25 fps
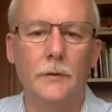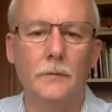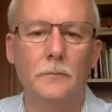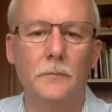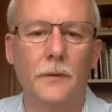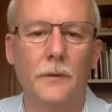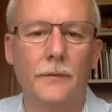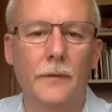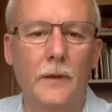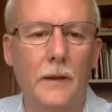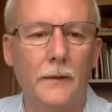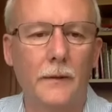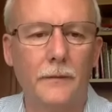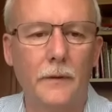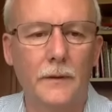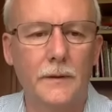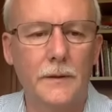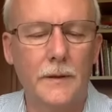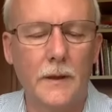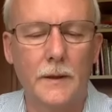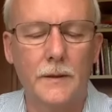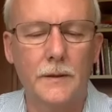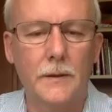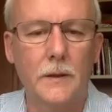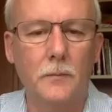and provide
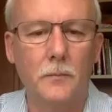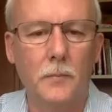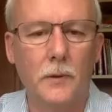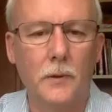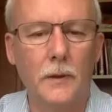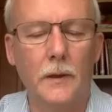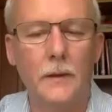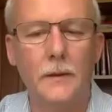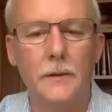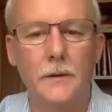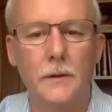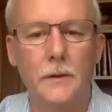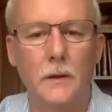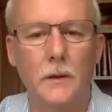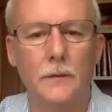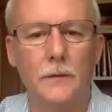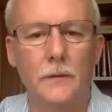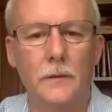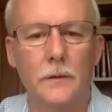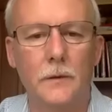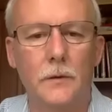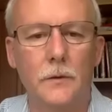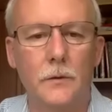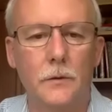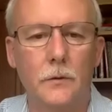fantastic playing
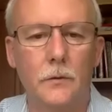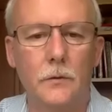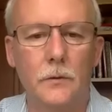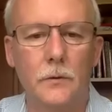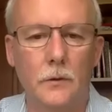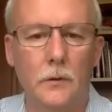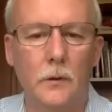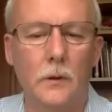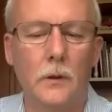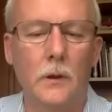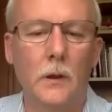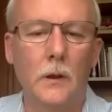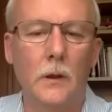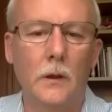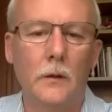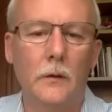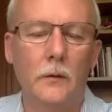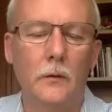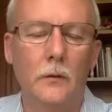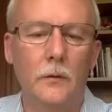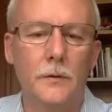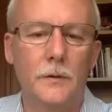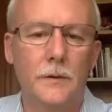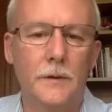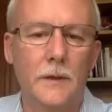surfaces using
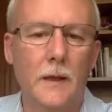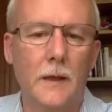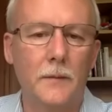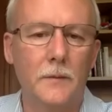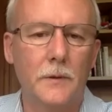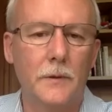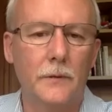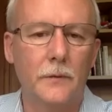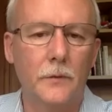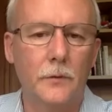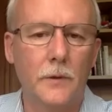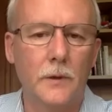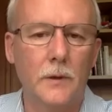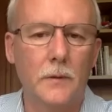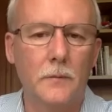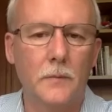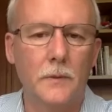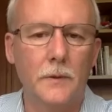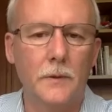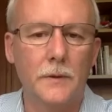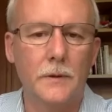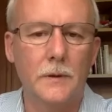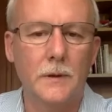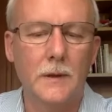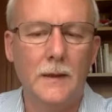those types of
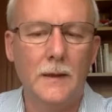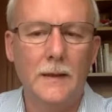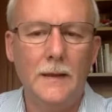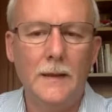treatments.